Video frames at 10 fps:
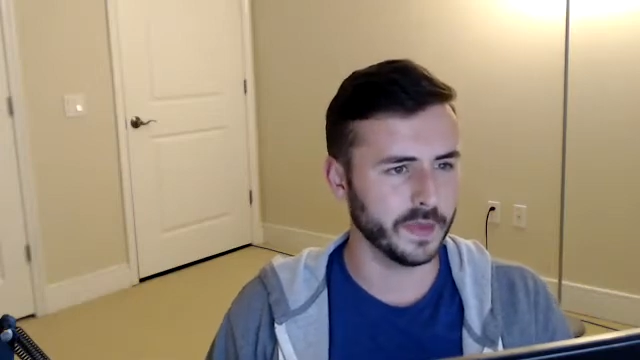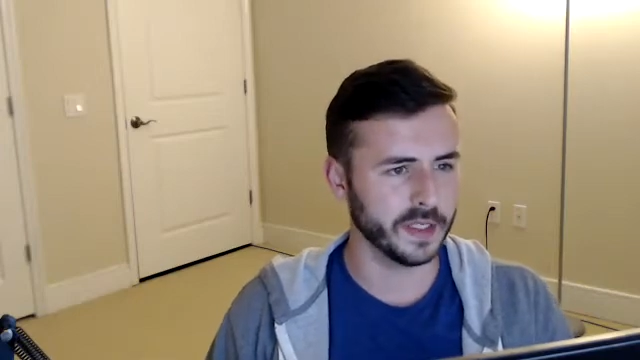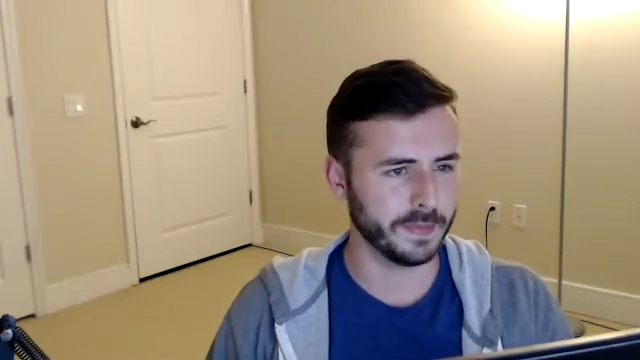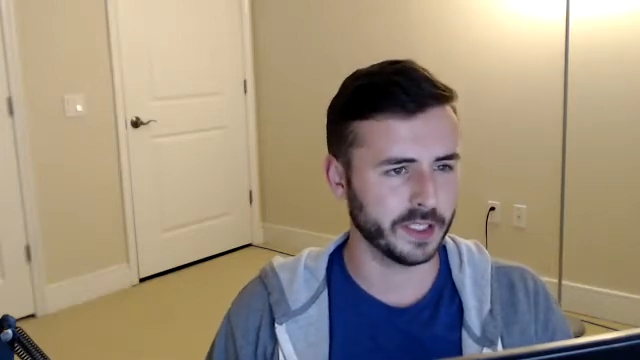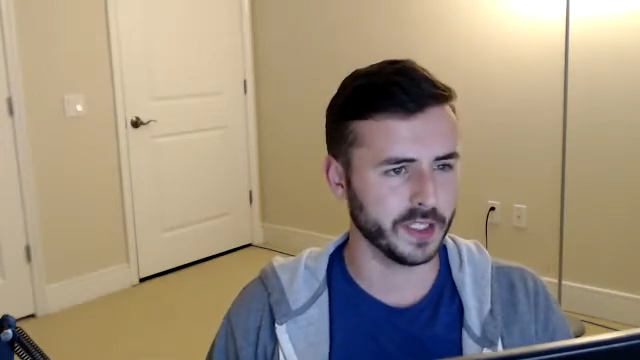
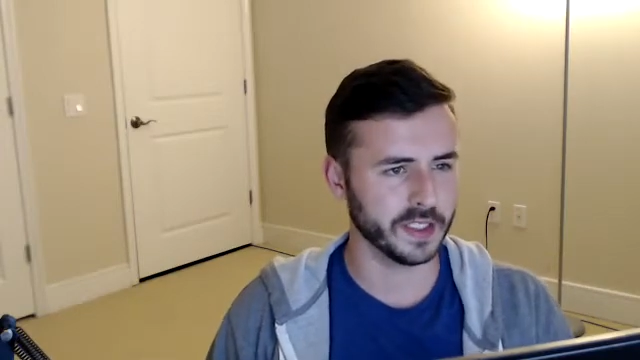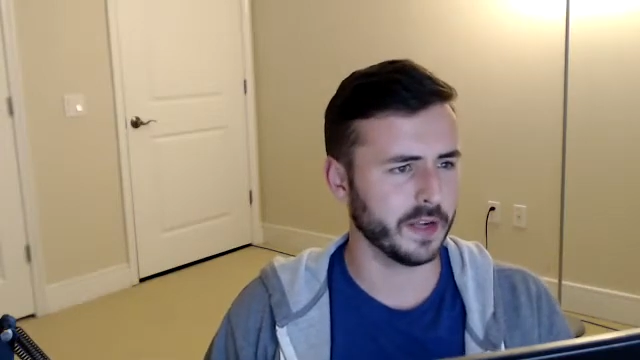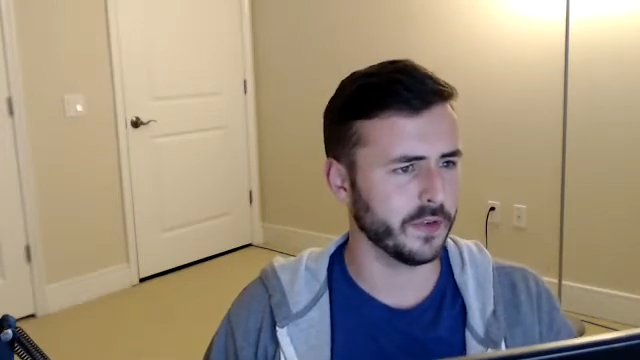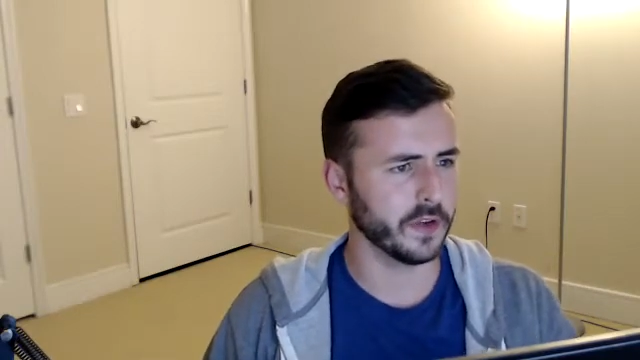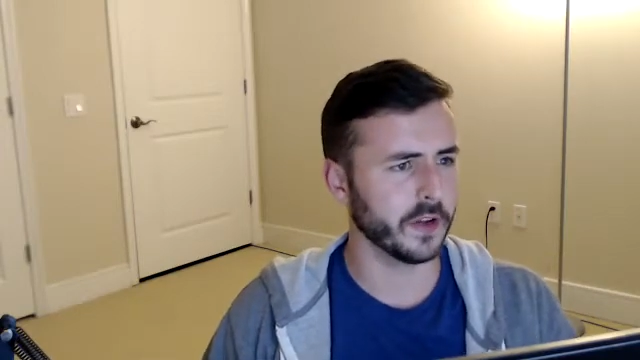especially the
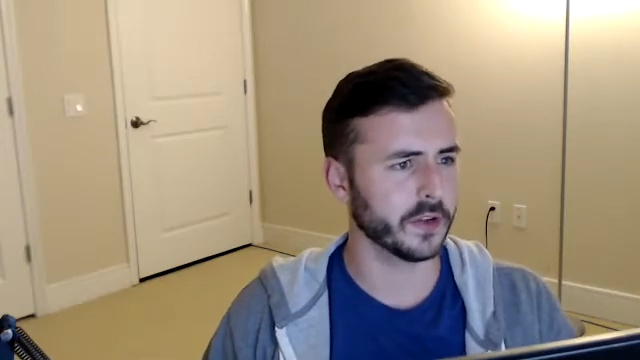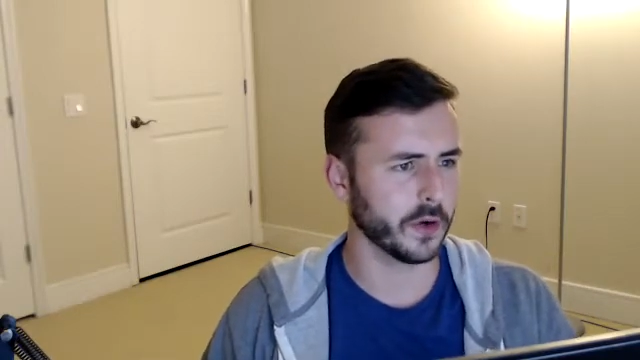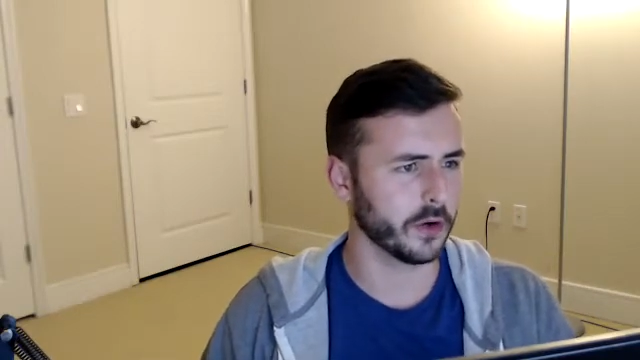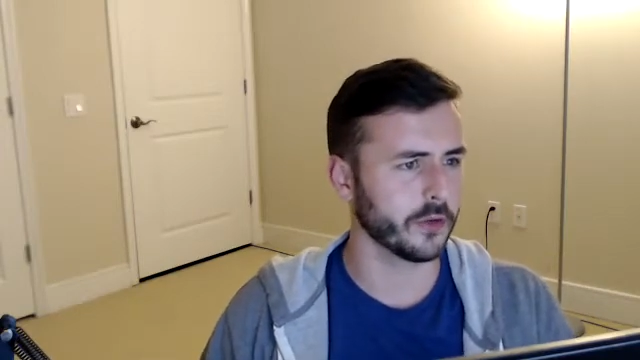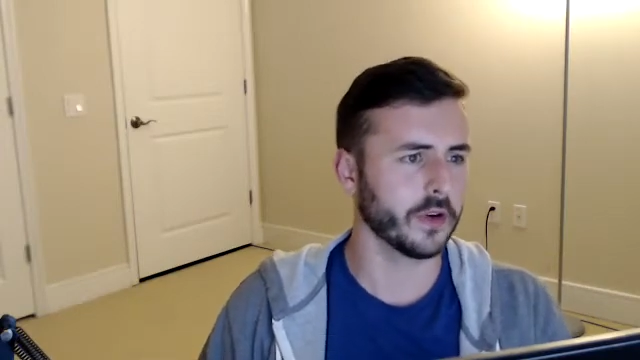stuff you've done during
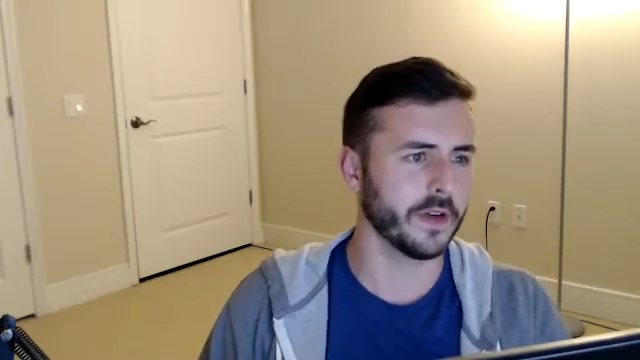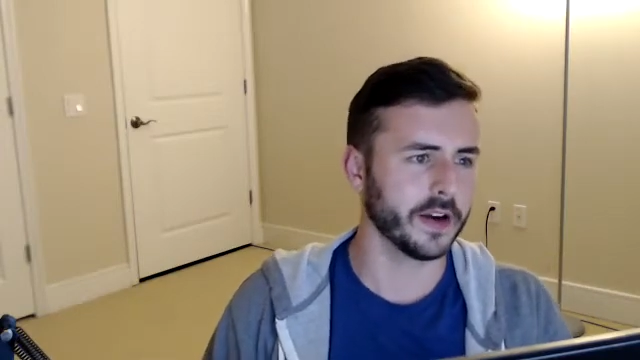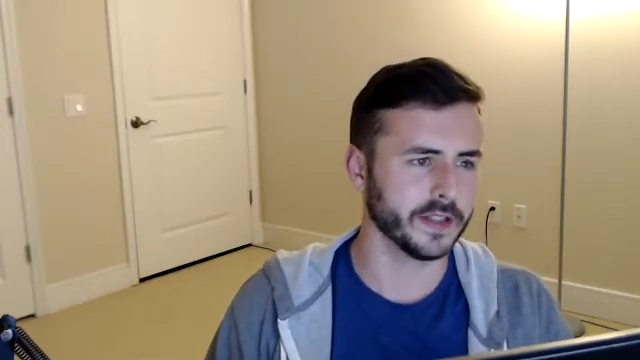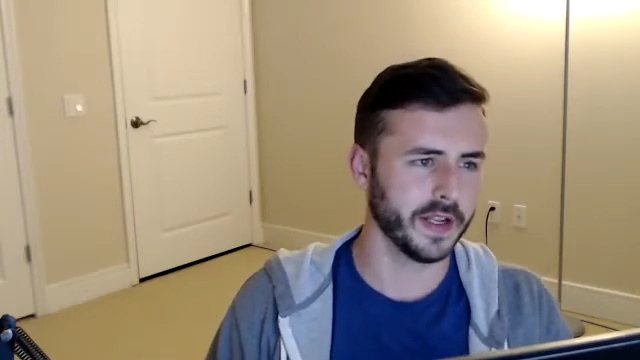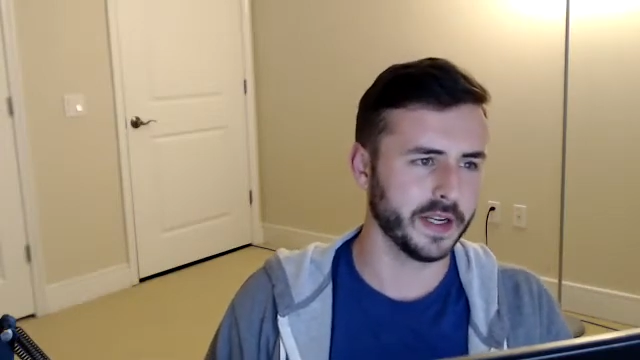
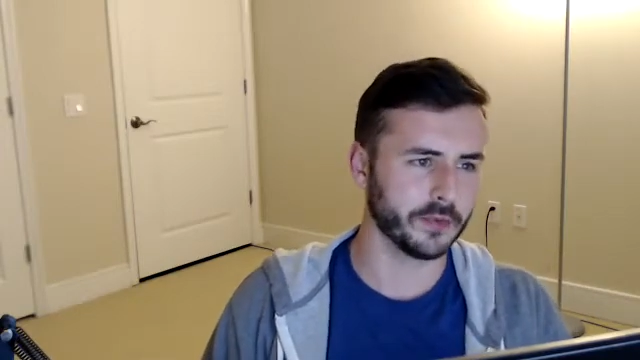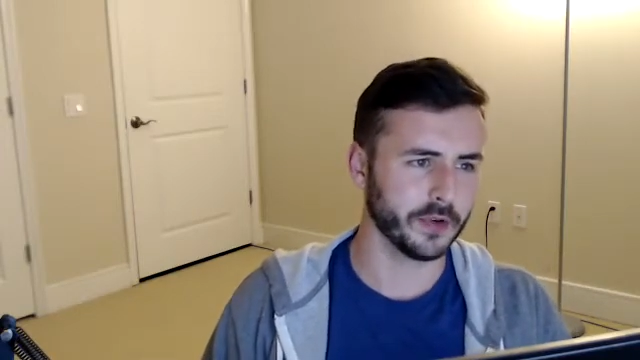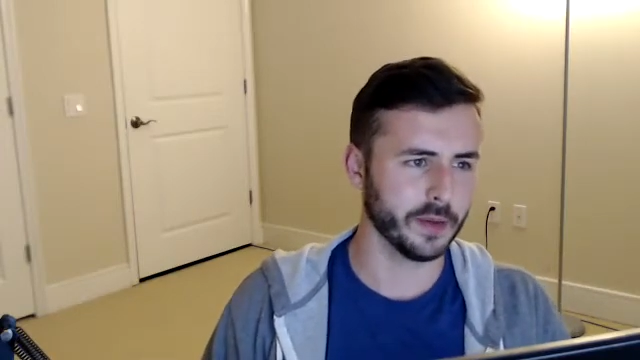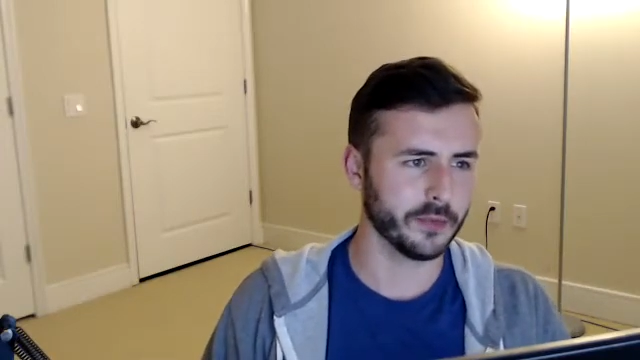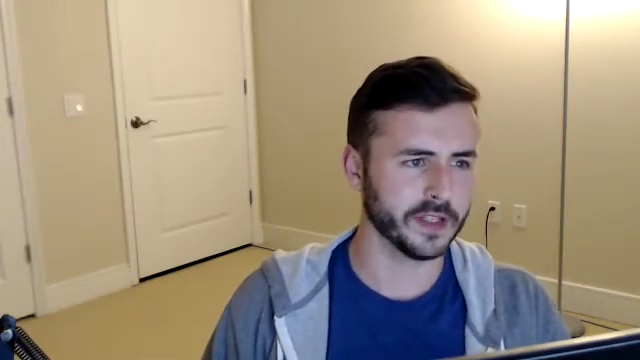coronavirus. I think it's pretty
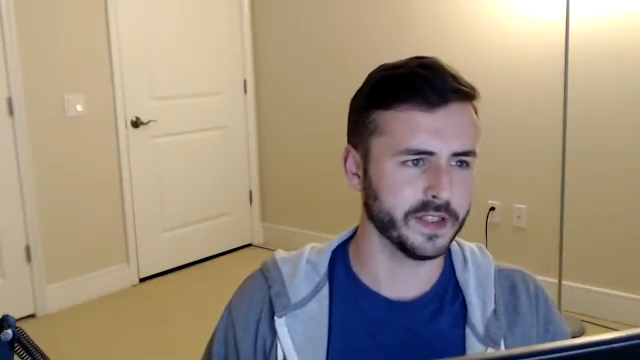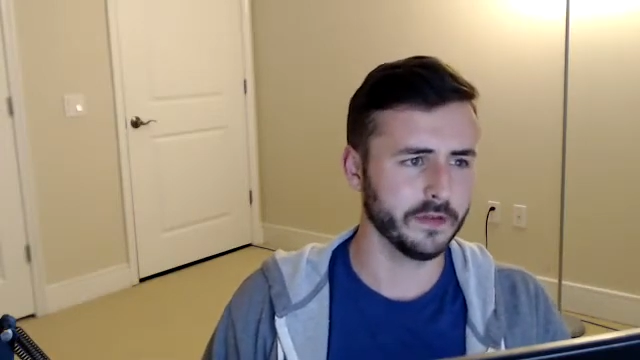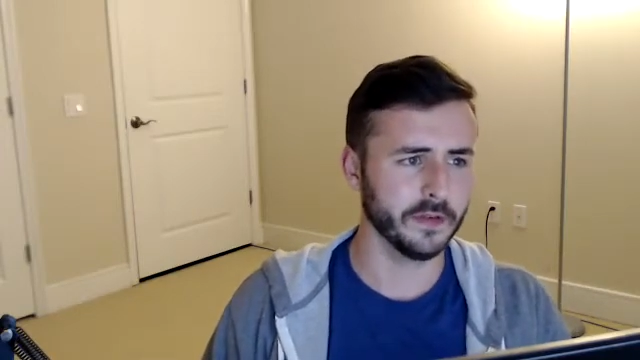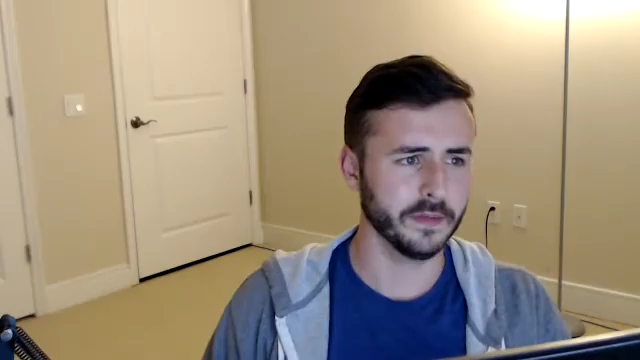impressive.